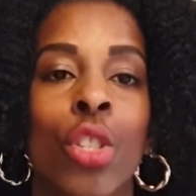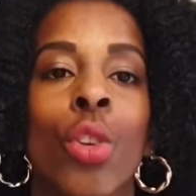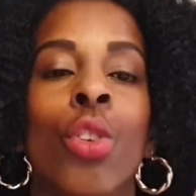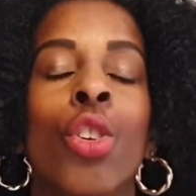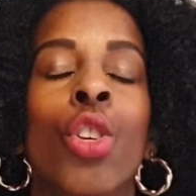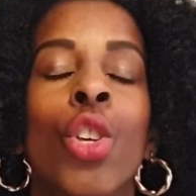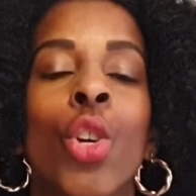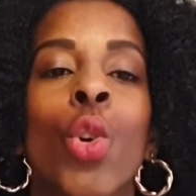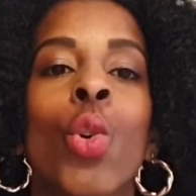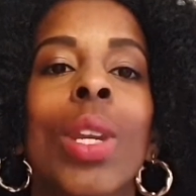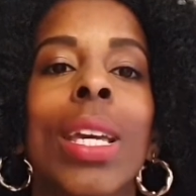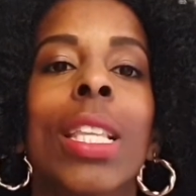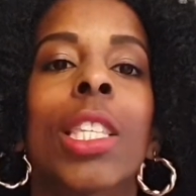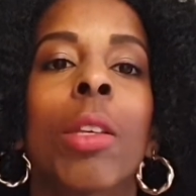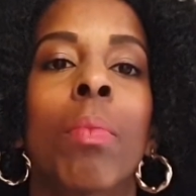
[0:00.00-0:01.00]
So you
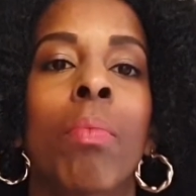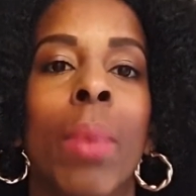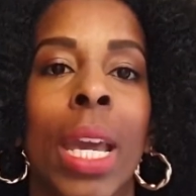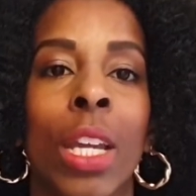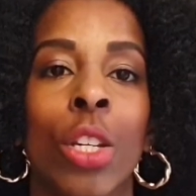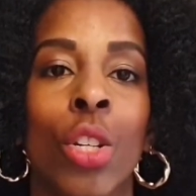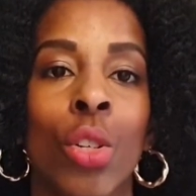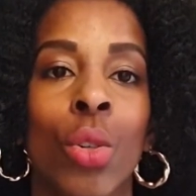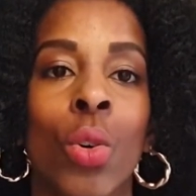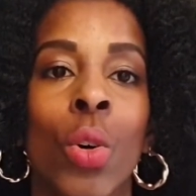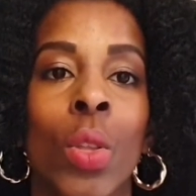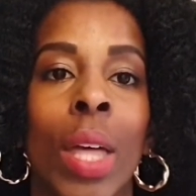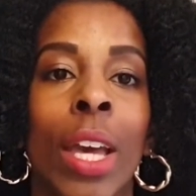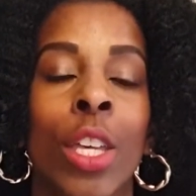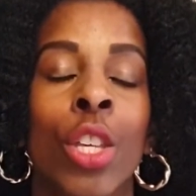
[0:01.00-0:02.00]
need to make
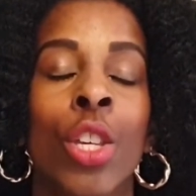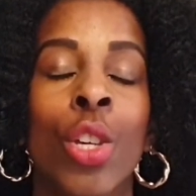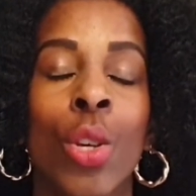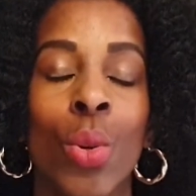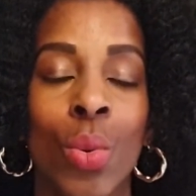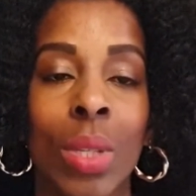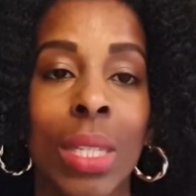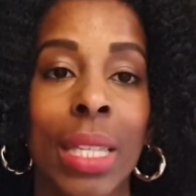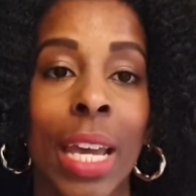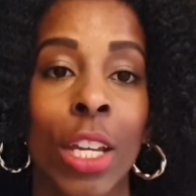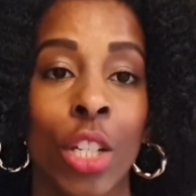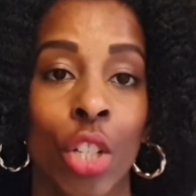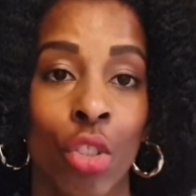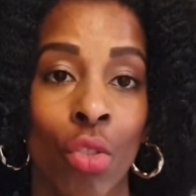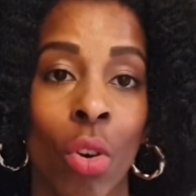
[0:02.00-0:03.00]
sure that you stay
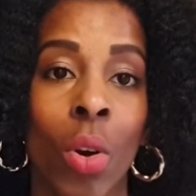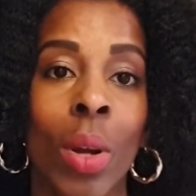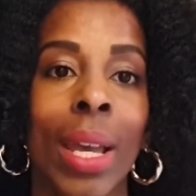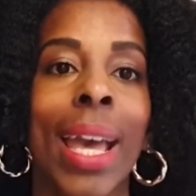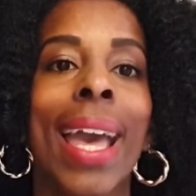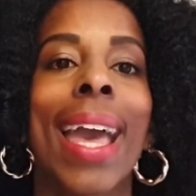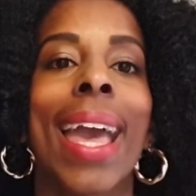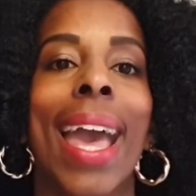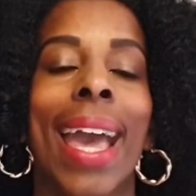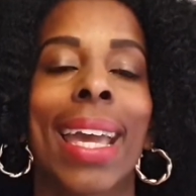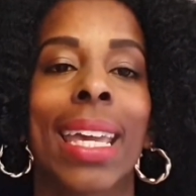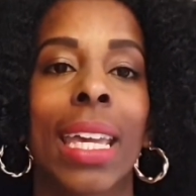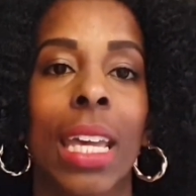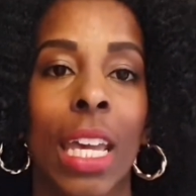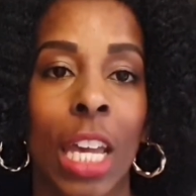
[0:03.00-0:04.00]
strong
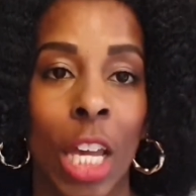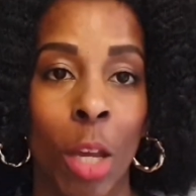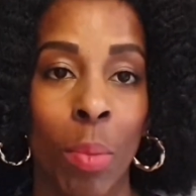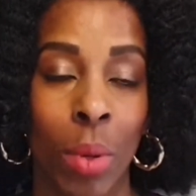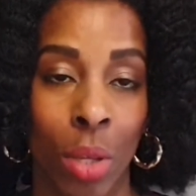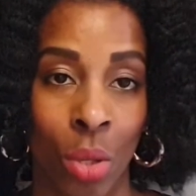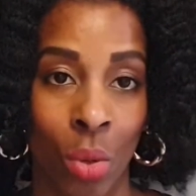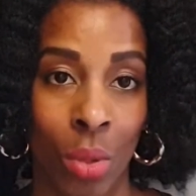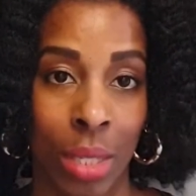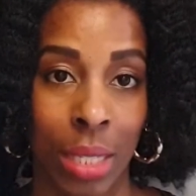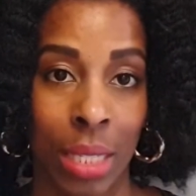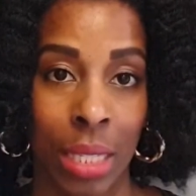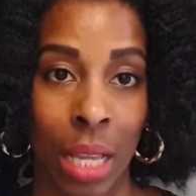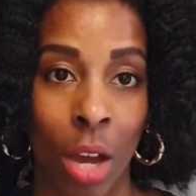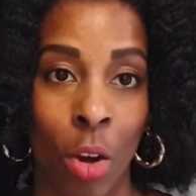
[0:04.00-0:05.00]
and keep
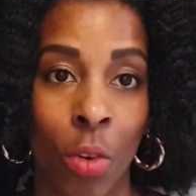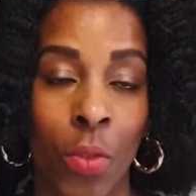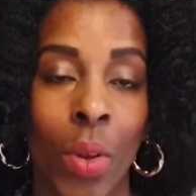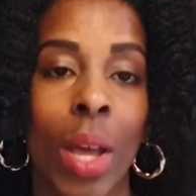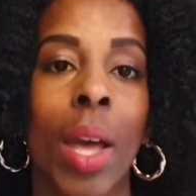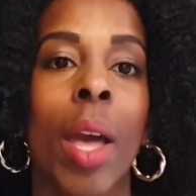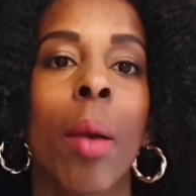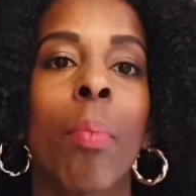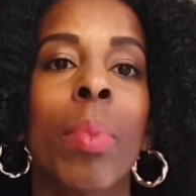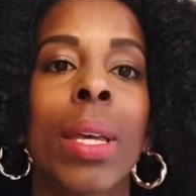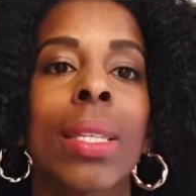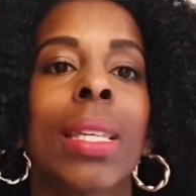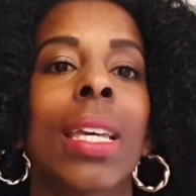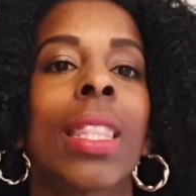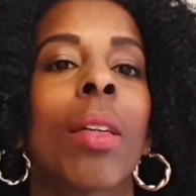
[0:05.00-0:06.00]
yourself
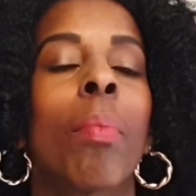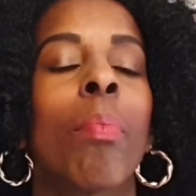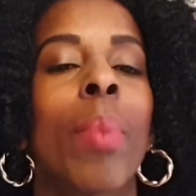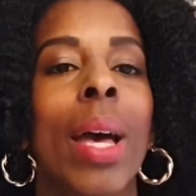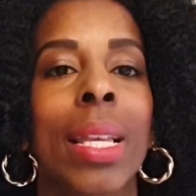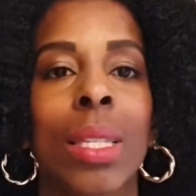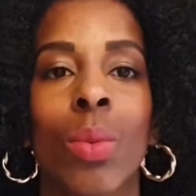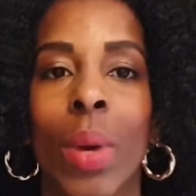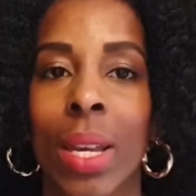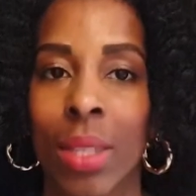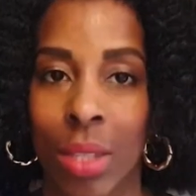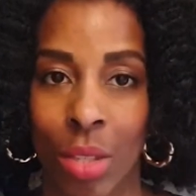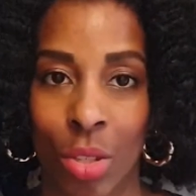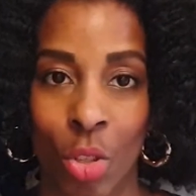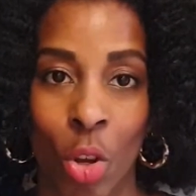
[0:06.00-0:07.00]
busy. The best way
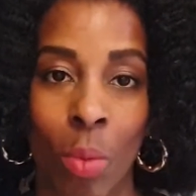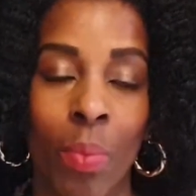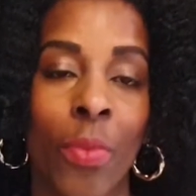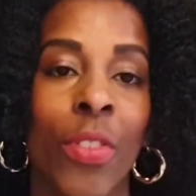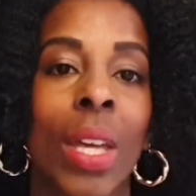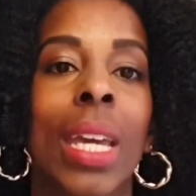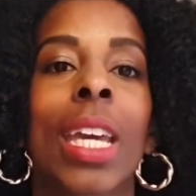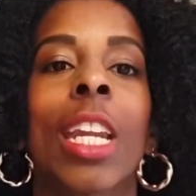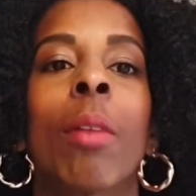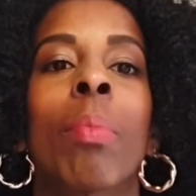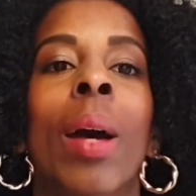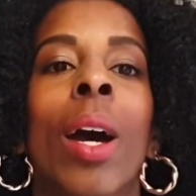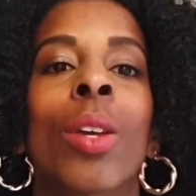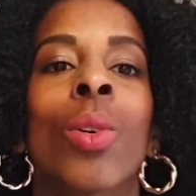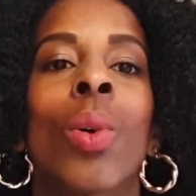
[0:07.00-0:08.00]
to stop thinking
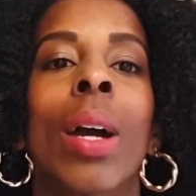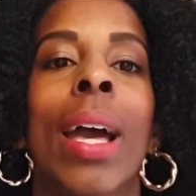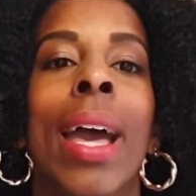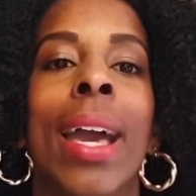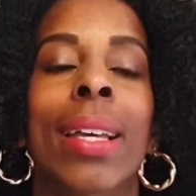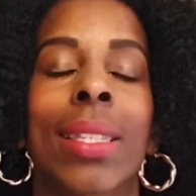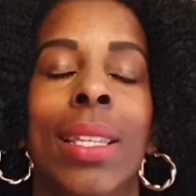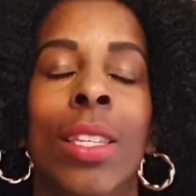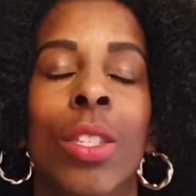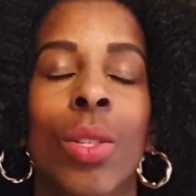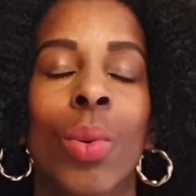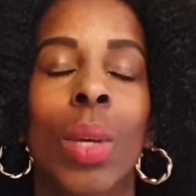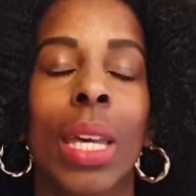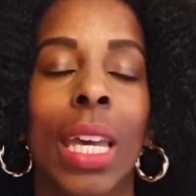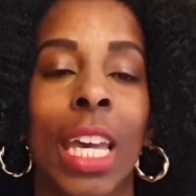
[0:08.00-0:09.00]
about your ex is
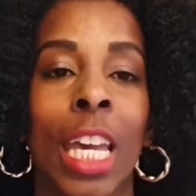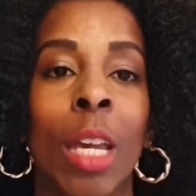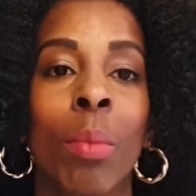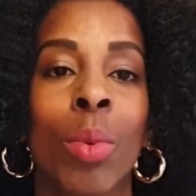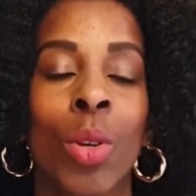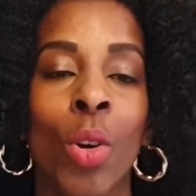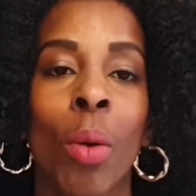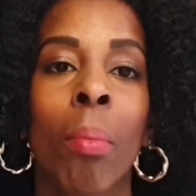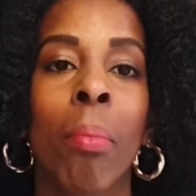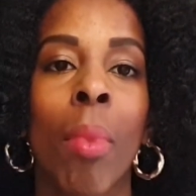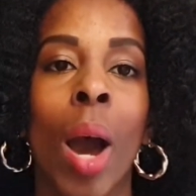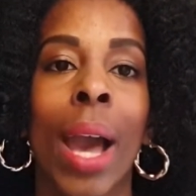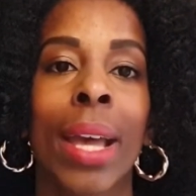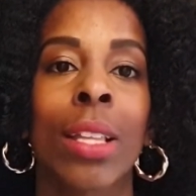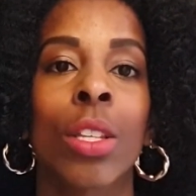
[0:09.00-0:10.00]
to keep your
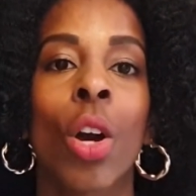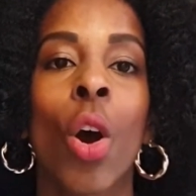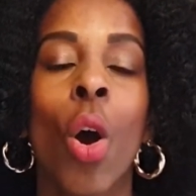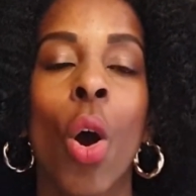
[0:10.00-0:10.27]
mind